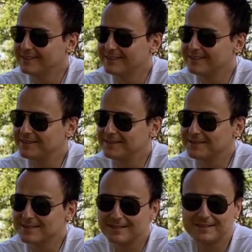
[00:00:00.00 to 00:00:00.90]
the,
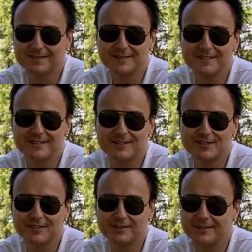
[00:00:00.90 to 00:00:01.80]
the the thing is
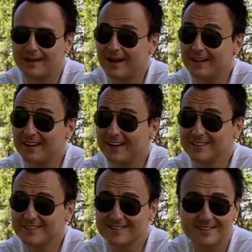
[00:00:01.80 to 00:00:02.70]
good. I
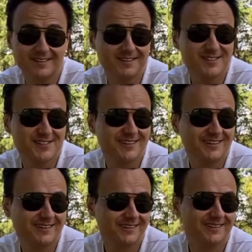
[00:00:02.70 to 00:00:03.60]
honestly think it's done.